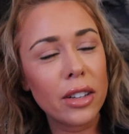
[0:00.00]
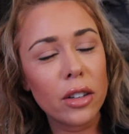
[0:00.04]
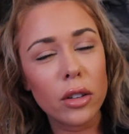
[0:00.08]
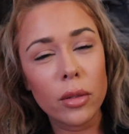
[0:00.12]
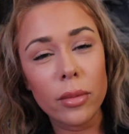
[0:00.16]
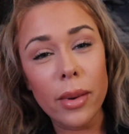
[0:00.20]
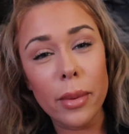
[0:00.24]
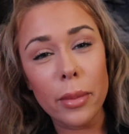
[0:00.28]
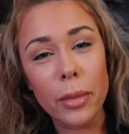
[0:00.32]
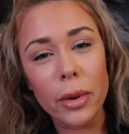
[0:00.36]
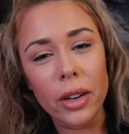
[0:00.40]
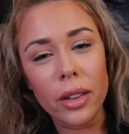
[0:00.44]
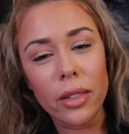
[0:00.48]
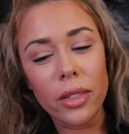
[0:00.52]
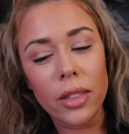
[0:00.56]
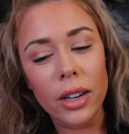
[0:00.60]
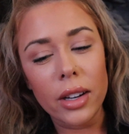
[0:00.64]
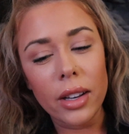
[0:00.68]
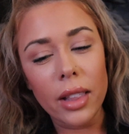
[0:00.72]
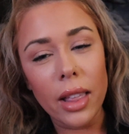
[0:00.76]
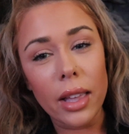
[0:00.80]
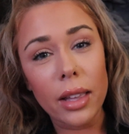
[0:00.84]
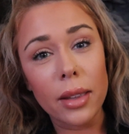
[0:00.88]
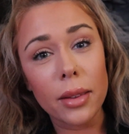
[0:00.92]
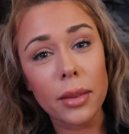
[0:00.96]
Remember,
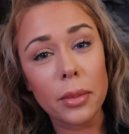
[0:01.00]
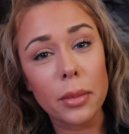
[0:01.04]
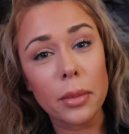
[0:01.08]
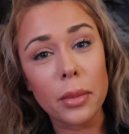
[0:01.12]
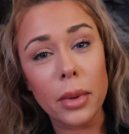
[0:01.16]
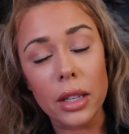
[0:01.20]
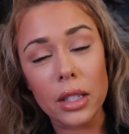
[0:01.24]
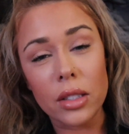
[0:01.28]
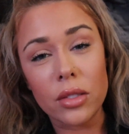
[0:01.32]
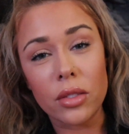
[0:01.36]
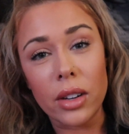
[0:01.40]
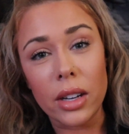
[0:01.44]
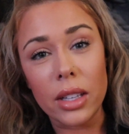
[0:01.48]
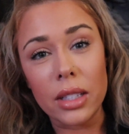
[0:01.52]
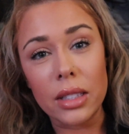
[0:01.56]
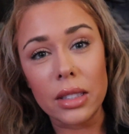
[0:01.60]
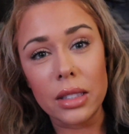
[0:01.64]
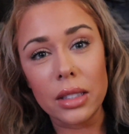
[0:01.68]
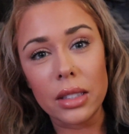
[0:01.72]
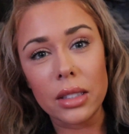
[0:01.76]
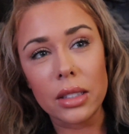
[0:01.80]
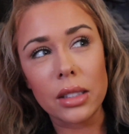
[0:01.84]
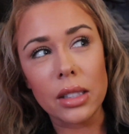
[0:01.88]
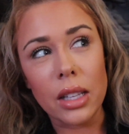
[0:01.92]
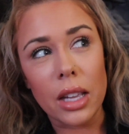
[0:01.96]
they're like best
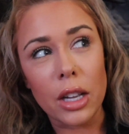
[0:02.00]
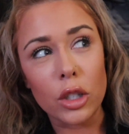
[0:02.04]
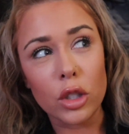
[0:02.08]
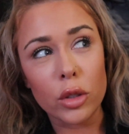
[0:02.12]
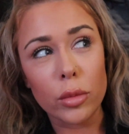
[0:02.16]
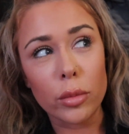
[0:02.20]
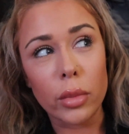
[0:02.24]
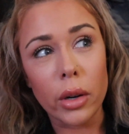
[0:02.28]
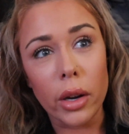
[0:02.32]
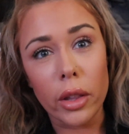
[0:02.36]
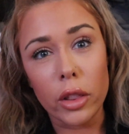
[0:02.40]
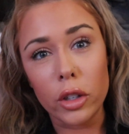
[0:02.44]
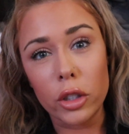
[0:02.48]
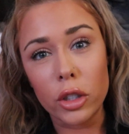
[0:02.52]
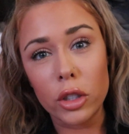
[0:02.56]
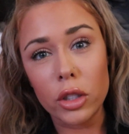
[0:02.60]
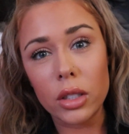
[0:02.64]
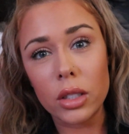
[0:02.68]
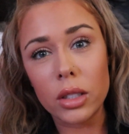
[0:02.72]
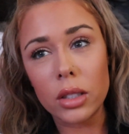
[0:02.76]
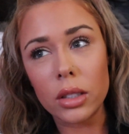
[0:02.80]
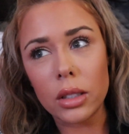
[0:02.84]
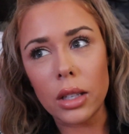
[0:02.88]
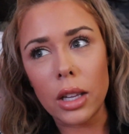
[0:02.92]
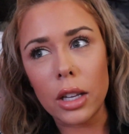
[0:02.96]
friends slash brothers
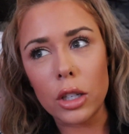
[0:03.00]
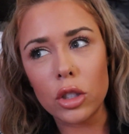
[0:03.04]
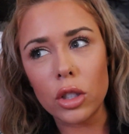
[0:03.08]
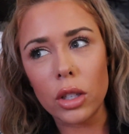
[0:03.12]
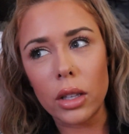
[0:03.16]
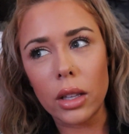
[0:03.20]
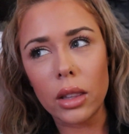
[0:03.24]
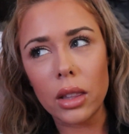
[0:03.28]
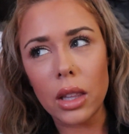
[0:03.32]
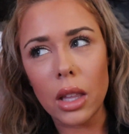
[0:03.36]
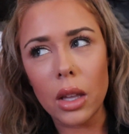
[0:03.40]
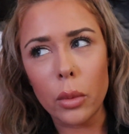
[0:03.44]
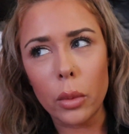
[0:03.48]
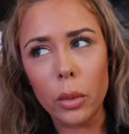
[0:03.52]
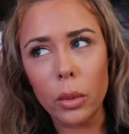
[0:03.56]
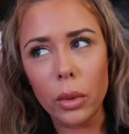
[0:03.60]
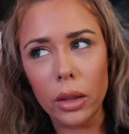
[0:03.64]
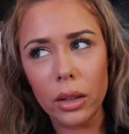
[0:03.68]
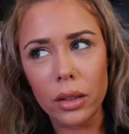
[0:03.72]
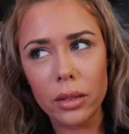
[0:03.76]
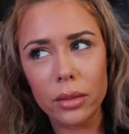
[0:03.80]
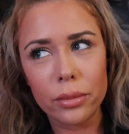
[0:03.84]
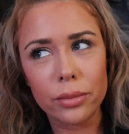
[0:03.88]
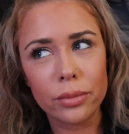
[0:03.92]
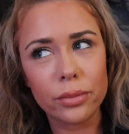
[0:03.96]
slash like they
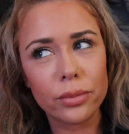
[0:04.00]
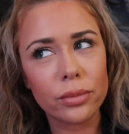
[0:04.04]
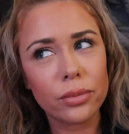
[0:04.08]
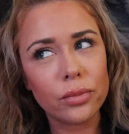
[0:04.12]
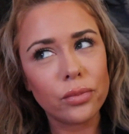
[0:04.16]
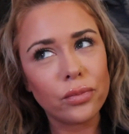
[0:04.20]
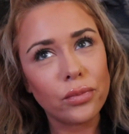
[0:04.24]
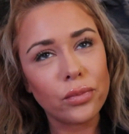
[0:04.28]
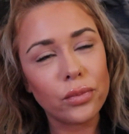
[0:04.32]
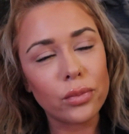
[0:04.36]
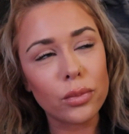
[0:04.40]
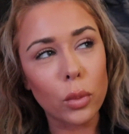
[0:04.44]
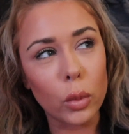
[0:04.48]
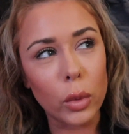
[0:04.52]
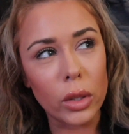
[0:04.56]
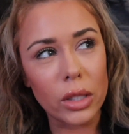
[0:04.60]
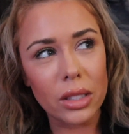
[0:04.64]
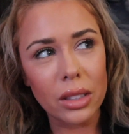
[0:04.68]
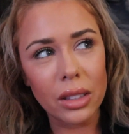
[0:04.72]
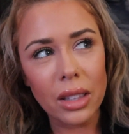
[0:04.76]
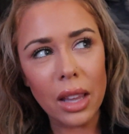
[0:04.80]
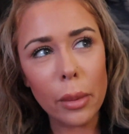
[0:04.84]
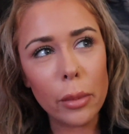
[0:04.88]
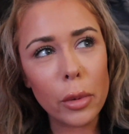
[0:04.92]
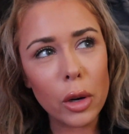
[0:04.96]
like went
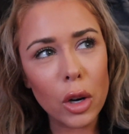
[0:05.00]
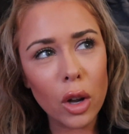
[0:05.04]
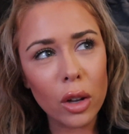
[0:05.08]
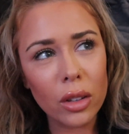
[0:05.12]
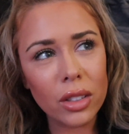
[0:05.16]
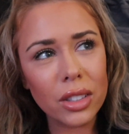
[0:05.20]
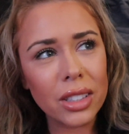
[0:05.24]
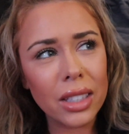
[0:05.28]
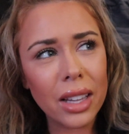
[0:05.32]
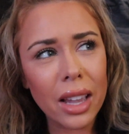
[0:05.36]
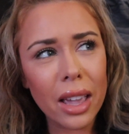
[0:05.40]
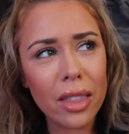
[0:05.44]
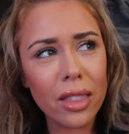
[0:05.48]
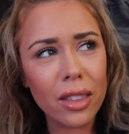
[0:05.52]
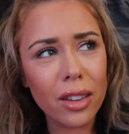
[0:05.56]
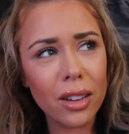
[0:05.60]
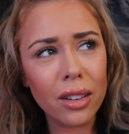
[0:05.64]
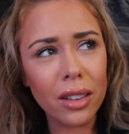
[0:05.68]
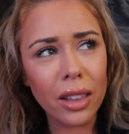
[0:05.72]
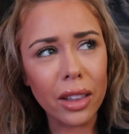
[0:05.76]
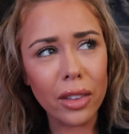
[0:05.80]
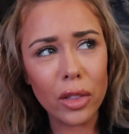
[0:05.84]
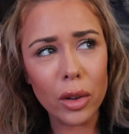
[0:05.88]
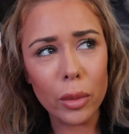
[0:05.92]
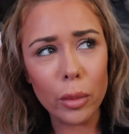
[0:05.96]
to Lebanon together,
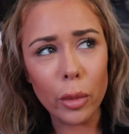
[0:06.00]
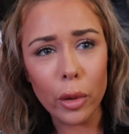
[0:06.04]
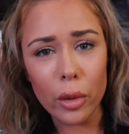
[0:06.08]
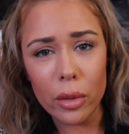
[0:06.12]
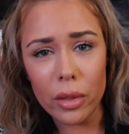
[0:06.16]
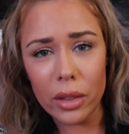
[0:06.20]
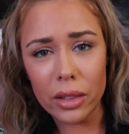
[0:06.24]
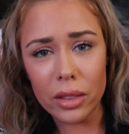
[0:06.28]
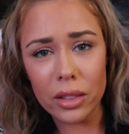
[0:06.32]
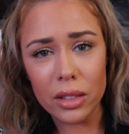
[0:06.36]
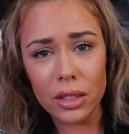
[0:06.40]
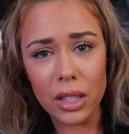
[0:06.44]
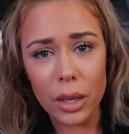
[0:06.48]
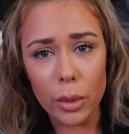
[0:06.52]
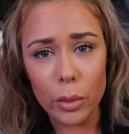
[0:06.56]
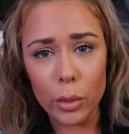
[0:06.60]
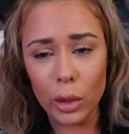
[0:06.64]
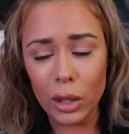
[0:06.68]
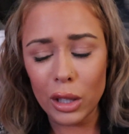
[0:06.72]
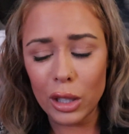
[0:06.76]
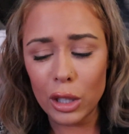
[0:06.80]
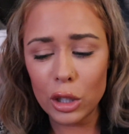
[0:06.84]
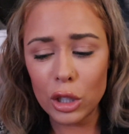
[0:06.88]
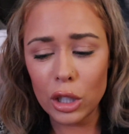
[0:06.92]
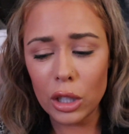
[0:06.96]
like they're both like the same
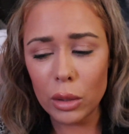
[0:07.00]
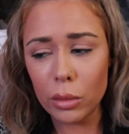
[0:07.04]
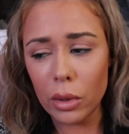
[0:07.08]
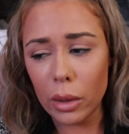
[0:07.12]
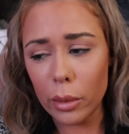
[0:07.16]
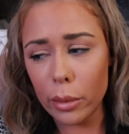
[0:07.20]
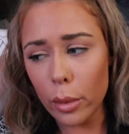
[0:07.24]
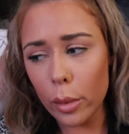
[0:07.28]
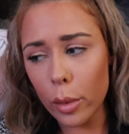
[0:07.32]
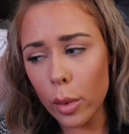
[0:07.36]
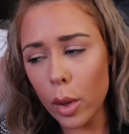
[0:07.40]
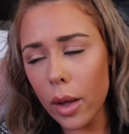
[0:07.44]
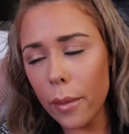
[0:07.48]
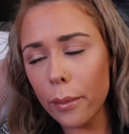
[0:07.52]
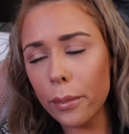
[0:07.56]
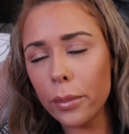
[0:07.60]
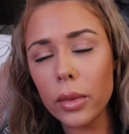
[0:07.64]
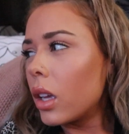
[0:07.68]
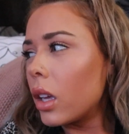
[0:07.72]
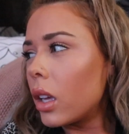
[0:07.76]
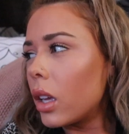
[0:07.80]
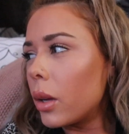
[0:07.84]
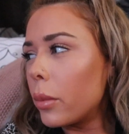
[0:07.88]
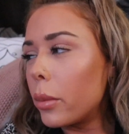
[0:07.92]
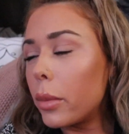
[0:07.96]
religion, blah blah blah.
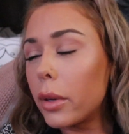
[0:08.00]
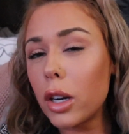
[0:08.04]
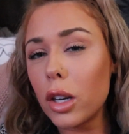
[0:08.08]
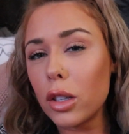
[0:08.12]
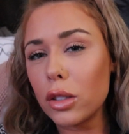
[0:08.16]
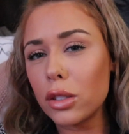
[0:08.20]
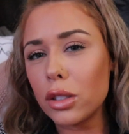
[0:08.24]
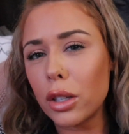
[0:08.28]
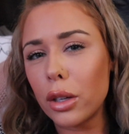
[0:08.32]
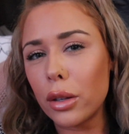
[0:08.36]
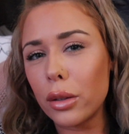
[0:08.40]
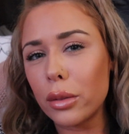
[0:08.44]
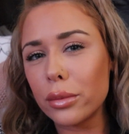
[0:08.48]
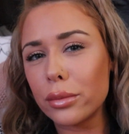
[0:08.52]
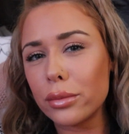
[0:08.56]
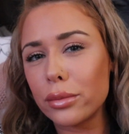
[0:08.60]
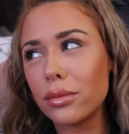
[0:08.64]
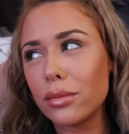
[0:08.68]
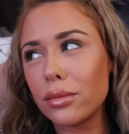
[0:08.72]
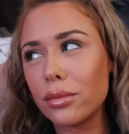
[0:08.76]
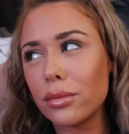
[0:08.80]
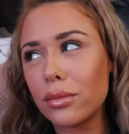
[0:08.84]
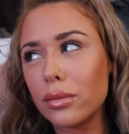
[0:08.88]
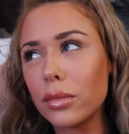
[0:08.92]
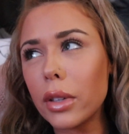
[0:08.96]
But also,
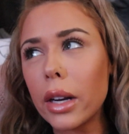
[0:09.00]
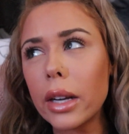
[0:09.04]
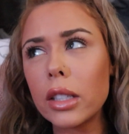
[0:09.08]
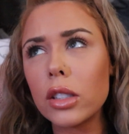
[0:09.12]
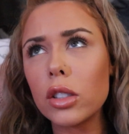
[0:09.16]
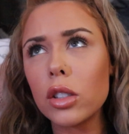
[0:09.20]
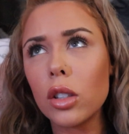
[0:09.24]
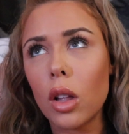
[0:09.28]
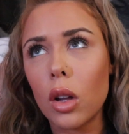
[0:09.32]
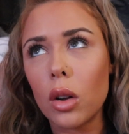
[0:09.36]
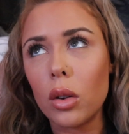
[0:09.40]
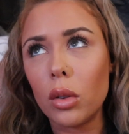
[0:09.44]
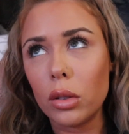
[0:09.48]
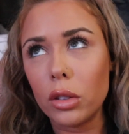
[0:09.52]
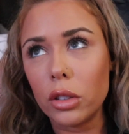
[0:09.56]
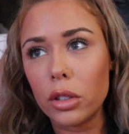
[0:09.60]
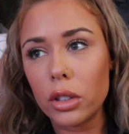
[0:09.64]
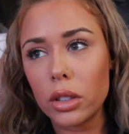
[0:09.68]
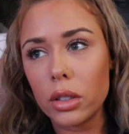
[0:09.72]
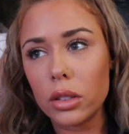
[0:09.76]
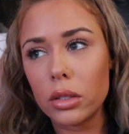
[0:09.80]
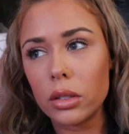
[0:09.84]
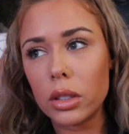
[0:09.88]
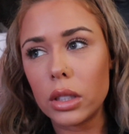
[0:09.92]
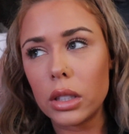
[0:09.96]
Ryan's a lot
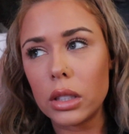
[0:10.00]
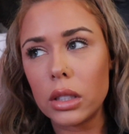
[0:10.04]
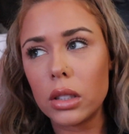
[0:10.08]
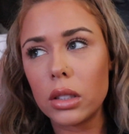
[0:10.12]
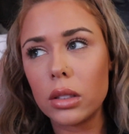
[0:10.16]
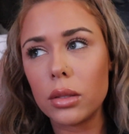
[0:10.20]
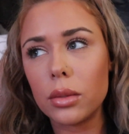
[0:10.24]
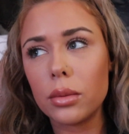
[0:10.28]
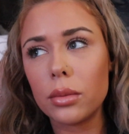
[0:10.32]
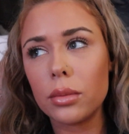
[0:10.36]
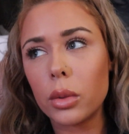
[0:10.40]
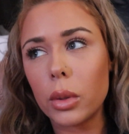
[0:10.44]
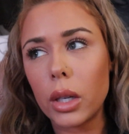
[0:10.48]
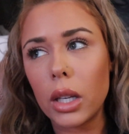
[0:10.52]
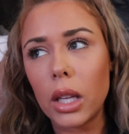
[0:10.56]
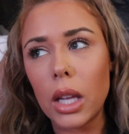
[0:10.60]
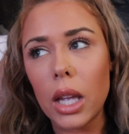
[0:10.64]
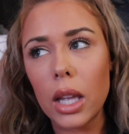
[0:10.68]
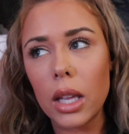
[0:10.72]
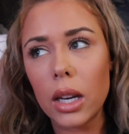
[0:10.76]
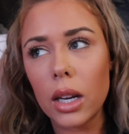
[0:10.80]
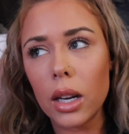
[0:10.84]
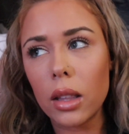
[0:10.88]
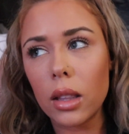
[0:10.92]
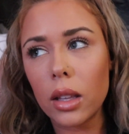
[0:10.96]
older. He's
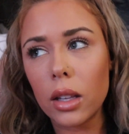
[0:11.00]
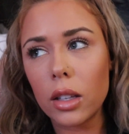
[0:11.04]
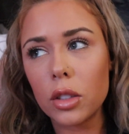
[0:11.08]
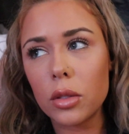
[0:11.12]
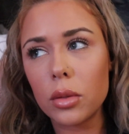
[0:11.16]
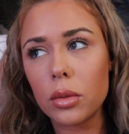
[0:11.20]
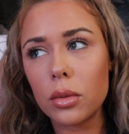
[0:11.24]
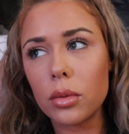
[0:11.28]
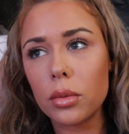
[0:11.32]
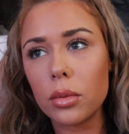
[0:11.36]
28, I think,